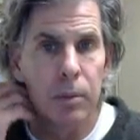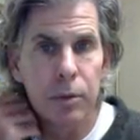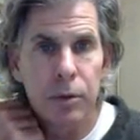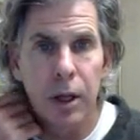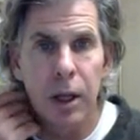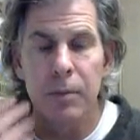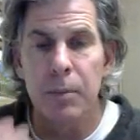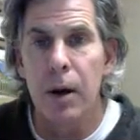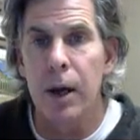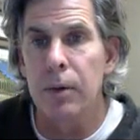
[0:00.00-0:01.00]
state of
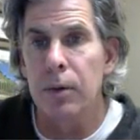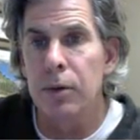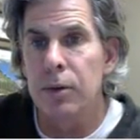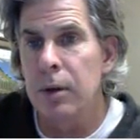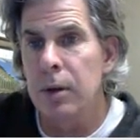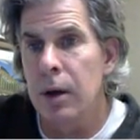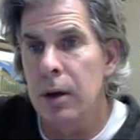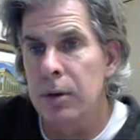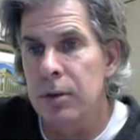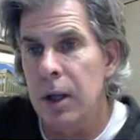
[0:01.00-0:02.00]
mind, or the state,
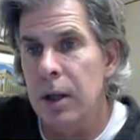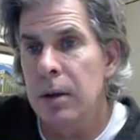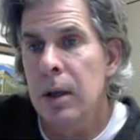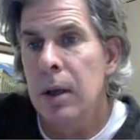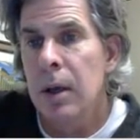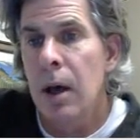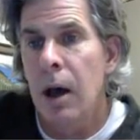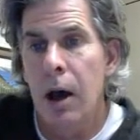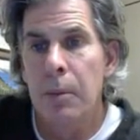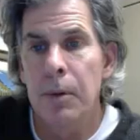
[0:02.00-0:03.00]

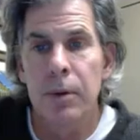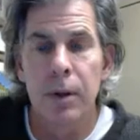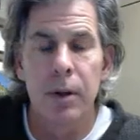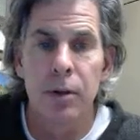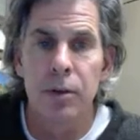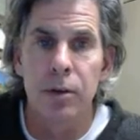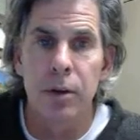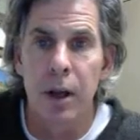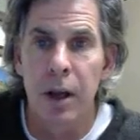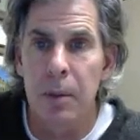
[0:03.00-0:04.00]
that it's just
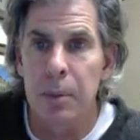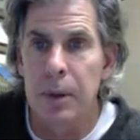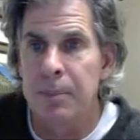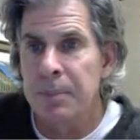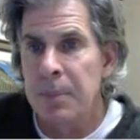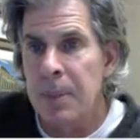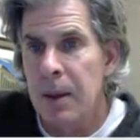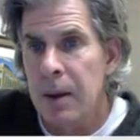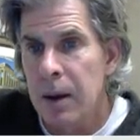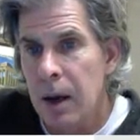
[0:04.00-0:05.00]
going to happen.
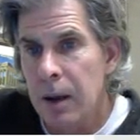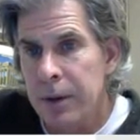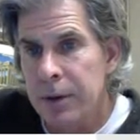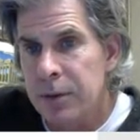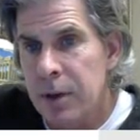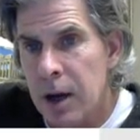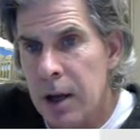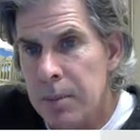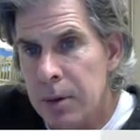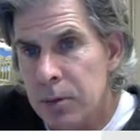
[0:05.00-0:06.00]
Unless
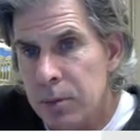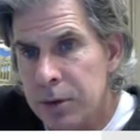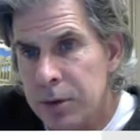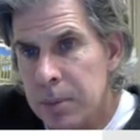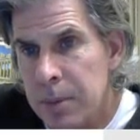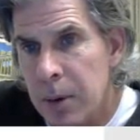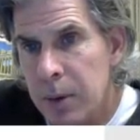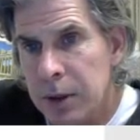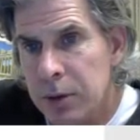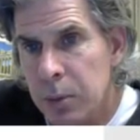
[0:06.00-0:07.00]
time has rusted my
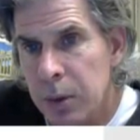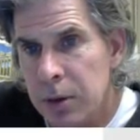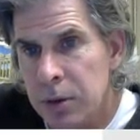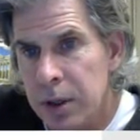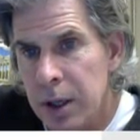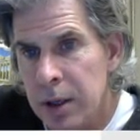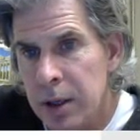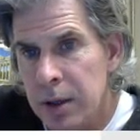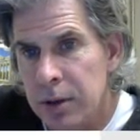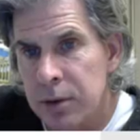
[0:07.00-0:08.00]
wits, what you say,
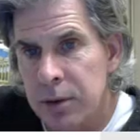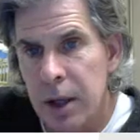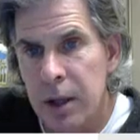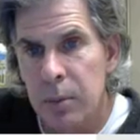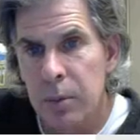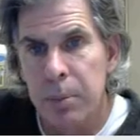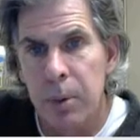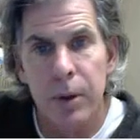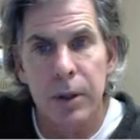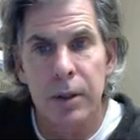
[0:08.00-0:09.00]
king, is said with
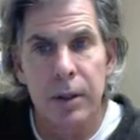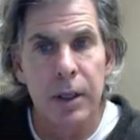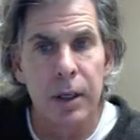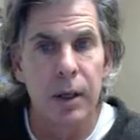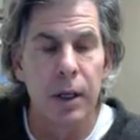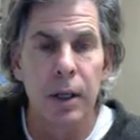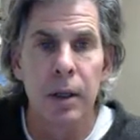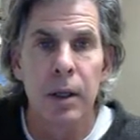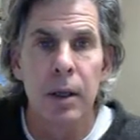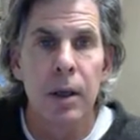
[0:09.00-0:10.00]
point and dignity.
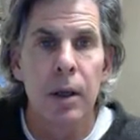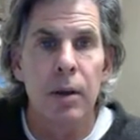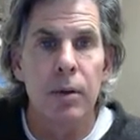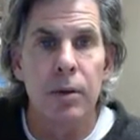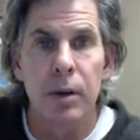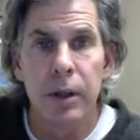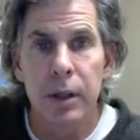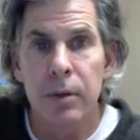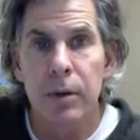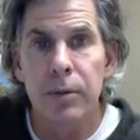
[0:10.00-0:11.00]
The
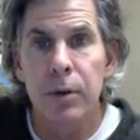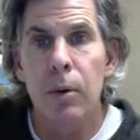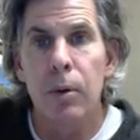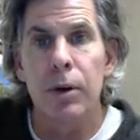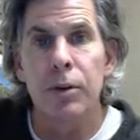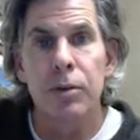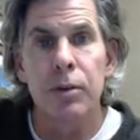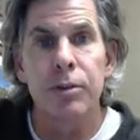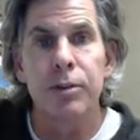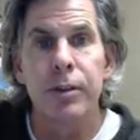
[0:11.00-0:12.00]
leader of the
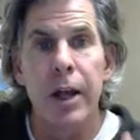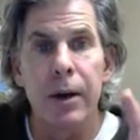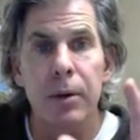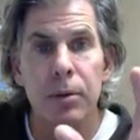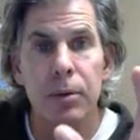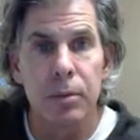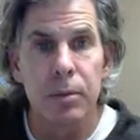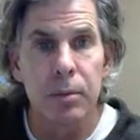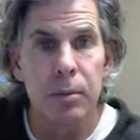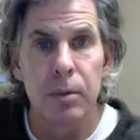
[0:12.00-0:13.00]
chorus flatters
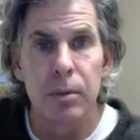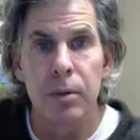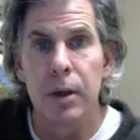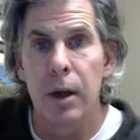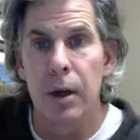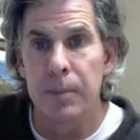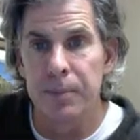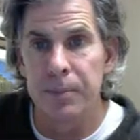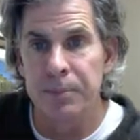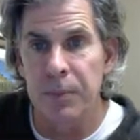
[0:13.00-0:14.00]
Creon.
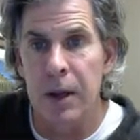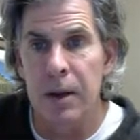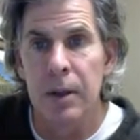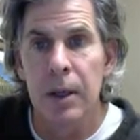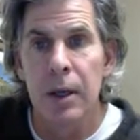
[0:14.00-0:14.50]
Okay,